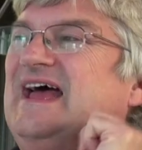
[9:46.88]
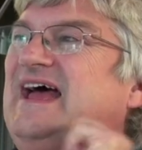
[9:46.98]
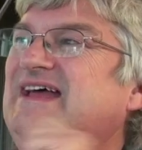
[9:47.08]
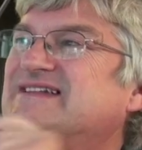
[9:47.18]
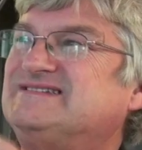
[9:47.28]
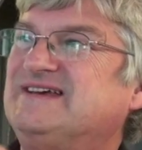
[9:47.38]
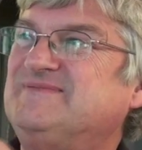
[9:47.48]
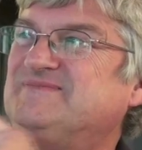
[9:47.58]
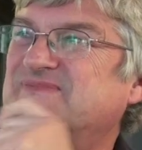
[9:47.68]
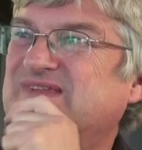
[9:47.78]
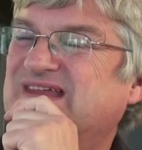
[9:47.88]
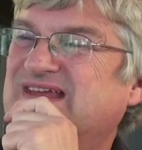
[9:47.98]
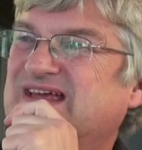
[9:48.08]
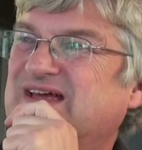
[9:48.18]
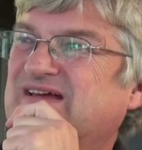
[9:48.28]
and um,
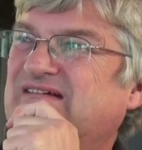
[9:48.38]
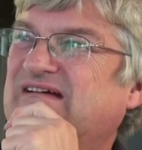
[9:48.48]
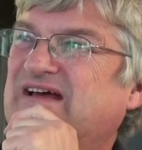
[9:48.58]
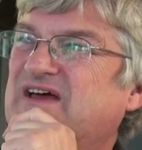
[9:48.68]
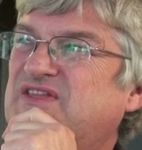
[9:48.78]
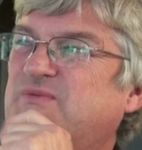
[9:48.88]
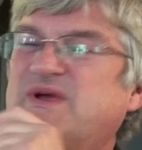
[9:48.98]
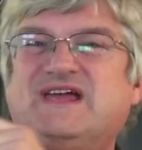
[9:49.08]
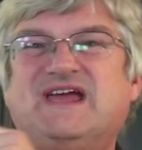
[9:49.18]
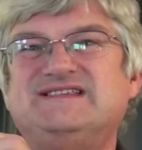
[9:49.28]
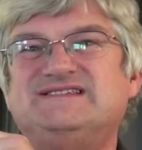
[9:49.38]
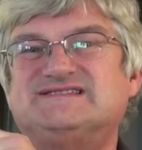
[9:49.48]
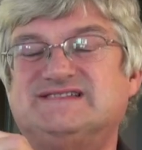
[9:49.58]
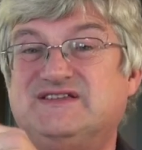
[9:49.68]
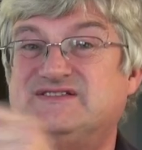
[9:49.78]
the
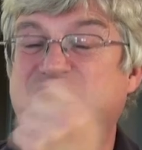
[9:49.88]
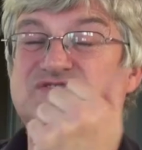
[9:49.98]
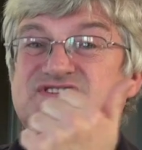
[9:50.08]
weekends at, on